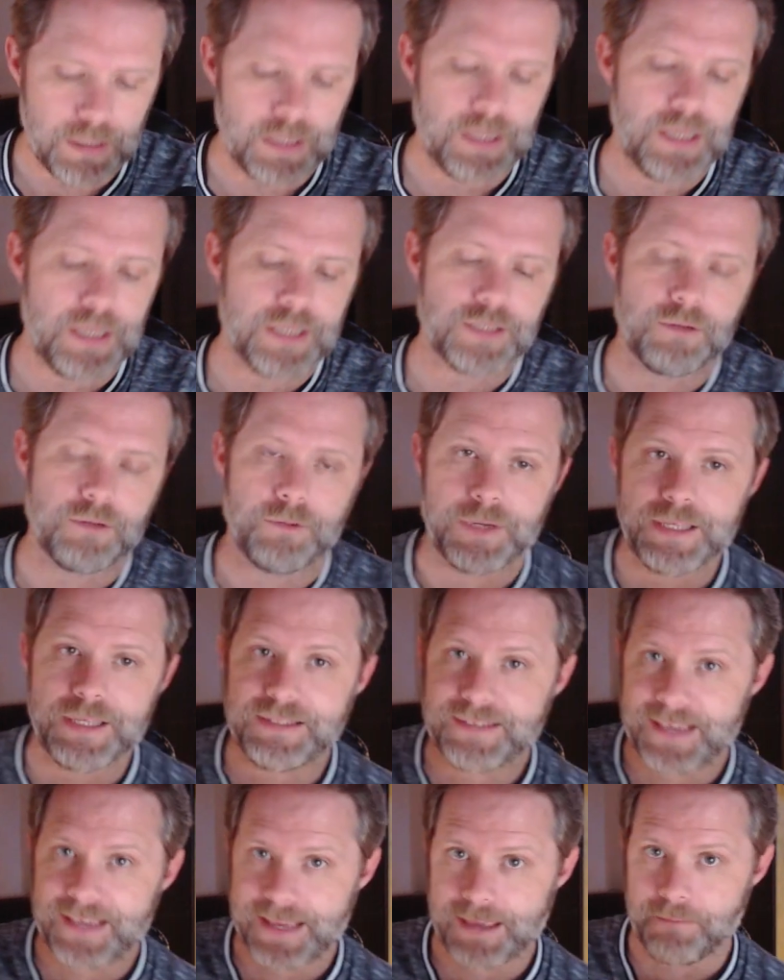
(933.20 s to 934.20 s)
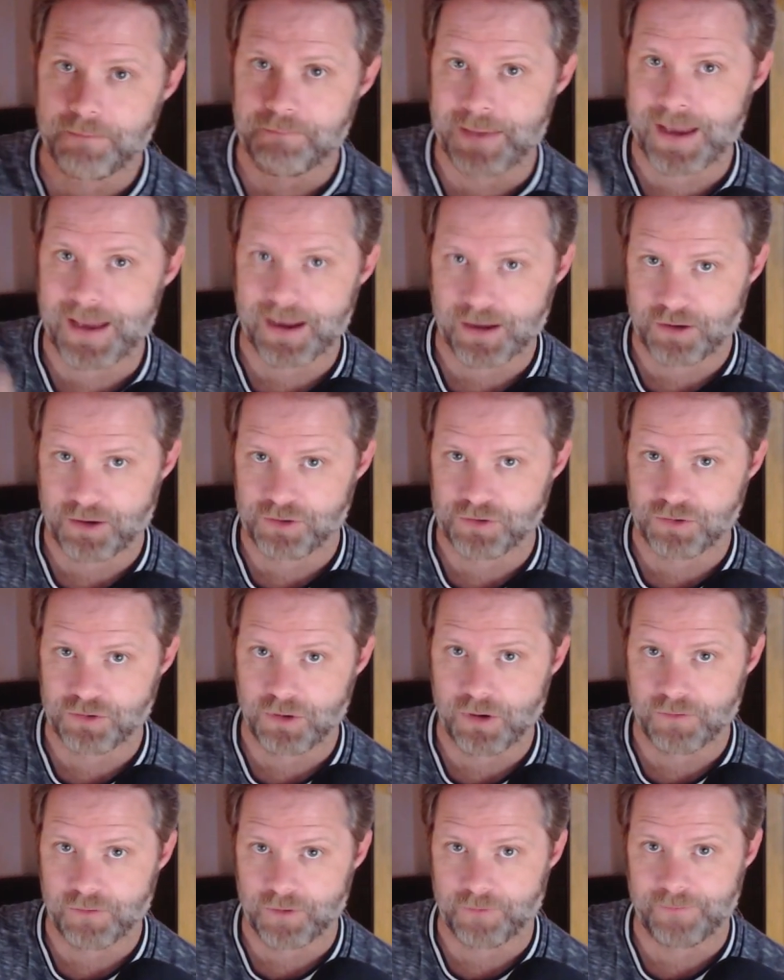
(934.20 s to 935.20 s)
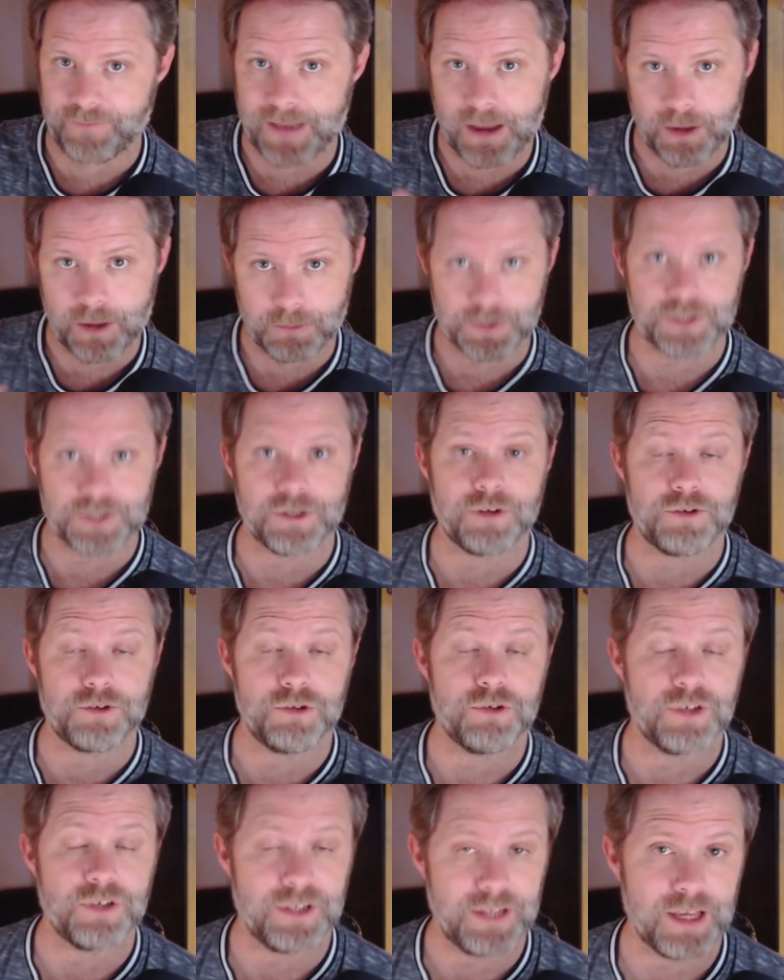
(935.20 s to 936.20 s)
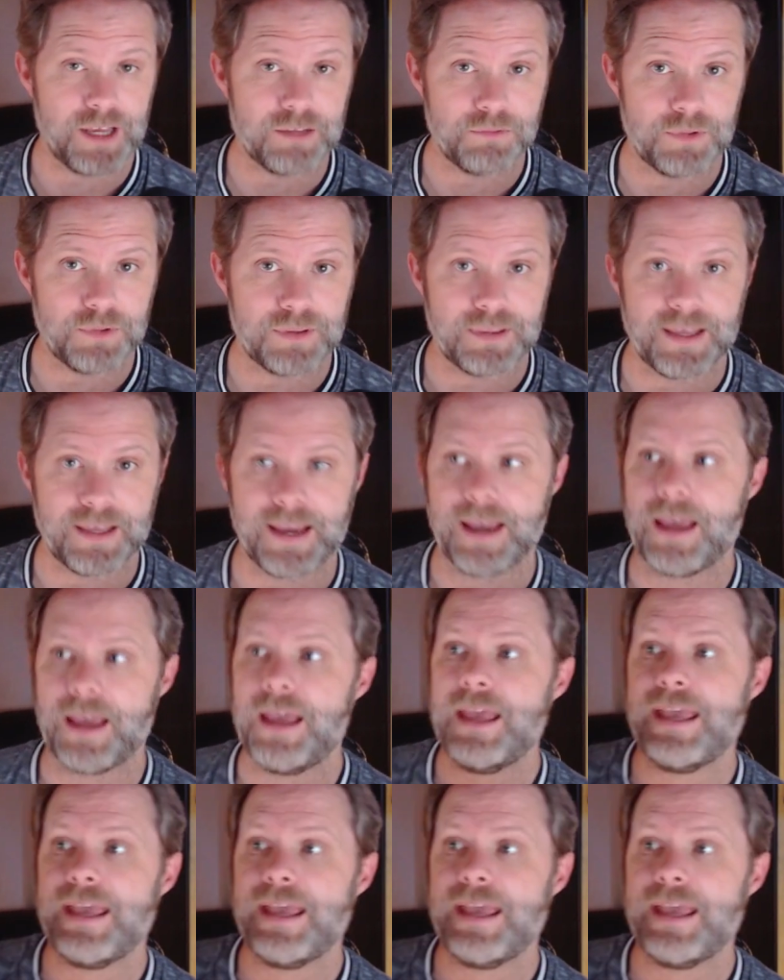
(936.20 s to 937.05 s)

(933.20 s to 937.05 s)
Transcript: So when we take back control of our value and we start to connect with that,